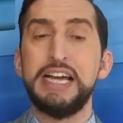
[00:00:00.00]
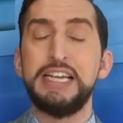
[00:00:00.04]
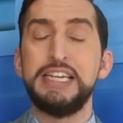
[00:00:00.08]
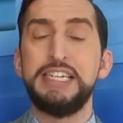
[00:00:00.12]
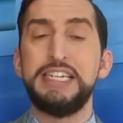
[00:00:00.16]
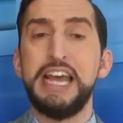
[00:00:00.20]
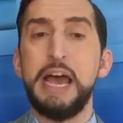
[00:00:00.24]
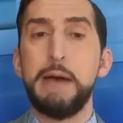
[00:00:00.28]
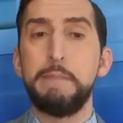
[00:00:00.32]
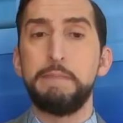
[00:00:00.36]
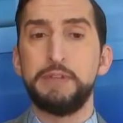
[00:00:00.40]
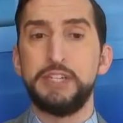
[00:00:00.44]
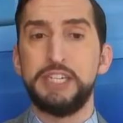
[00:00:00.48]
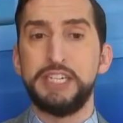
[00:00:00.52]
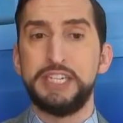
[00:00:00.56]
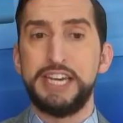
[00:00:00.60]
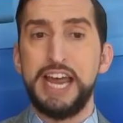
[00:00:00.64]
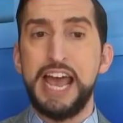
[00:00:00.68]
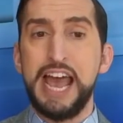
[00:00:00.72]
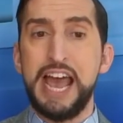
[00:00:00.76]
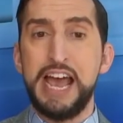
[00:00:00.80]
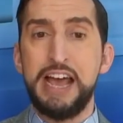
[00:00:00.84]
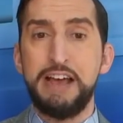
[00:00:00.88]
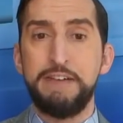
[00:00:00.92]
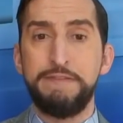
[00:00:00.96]
adept
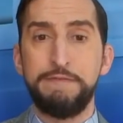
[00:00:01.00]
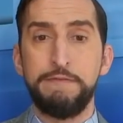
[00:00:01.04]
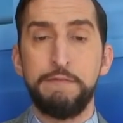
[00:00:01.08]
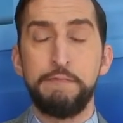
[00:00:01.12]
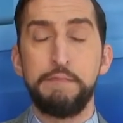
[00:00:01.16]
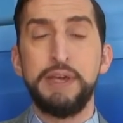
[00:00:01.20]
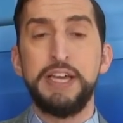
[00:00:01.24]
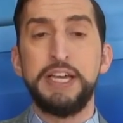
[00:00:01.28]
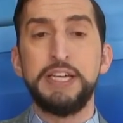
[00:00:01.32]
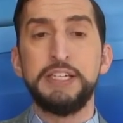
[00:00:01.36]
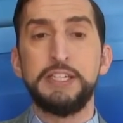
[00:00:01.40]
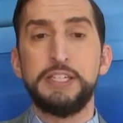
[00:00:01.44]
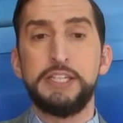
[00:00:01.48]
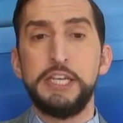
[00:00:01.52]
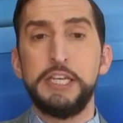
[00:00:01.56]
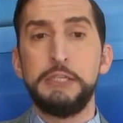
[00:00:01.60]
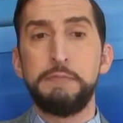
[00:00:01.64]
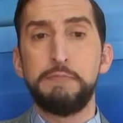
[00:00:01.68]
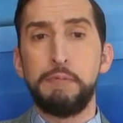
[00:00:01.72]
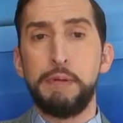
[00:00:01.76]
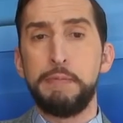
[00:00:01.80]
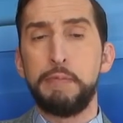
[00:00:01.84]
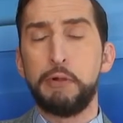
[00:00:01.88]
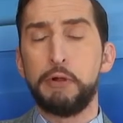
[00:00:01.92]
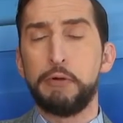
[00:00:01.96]
staff because these
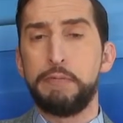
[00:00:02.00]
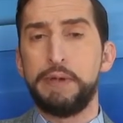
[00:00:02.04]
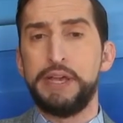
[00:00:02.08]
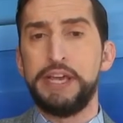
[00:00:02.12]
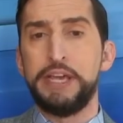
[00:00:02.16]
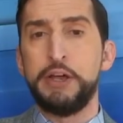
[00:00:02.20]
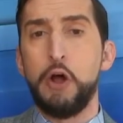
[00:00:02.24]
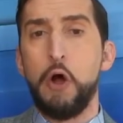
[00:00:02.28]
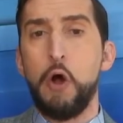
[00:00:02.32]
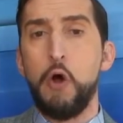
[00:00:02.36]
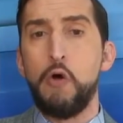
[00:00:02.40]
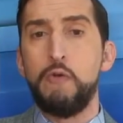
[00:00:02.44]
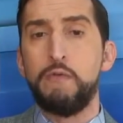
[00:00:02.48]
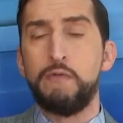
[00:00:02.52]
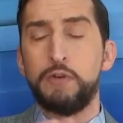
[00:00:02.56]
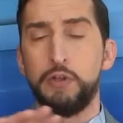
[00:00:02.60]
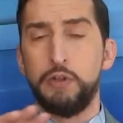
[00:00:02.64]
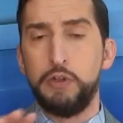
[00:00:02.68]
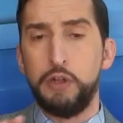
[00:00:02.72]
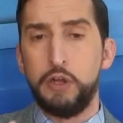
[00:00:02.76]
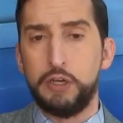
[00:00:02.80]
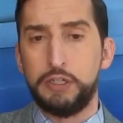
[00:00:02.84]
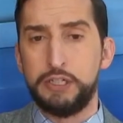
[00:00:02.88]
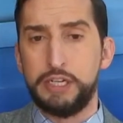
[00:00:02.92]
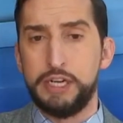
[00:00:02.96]
people are being
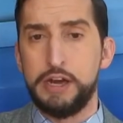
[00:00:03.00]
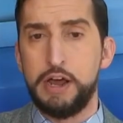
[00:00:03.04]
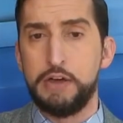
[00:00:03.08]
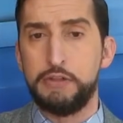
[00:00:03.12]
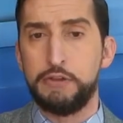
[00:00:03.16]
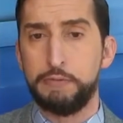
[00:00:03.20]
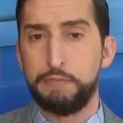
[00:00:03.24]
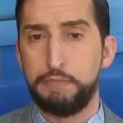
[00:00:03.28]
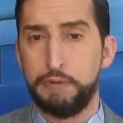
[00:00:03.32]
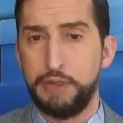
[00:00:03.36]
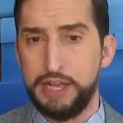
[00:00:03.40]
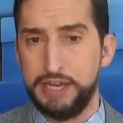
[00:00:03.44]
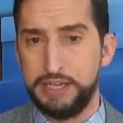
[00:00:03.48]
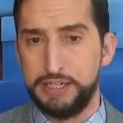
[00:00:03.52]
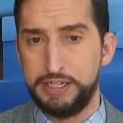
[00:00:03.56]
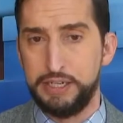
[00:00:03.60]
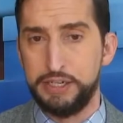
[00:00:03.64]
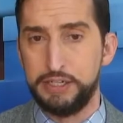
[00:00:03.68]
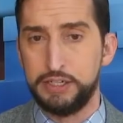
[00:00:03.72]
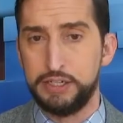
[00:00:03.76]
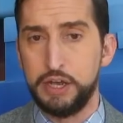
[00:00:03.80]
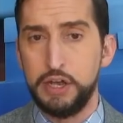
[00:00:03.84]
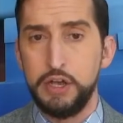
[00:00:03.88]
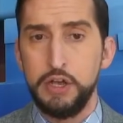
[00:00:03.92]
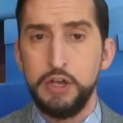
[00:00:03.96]
overlooked in other
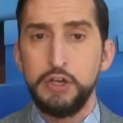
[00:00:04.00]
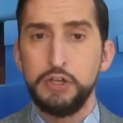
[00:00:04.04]
places.